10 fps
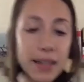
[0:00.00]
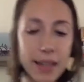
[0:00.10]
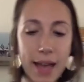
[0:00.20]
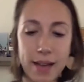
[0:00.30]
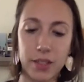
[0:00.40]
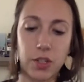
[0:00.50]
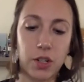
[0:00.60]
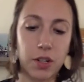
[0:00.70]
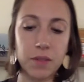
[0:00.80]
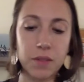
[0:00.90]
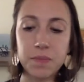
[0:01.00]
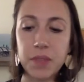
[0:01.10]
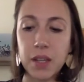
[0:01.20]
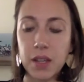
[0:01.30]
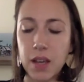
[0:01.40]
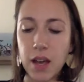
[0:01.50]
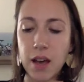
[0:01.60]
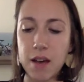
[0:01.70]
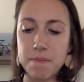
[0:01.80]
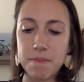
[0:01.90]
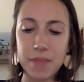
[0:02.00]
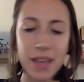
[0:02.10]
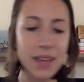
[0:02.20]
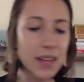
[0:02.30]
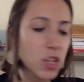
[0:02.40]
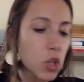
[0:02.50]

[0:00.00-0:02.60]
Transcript: calendar, and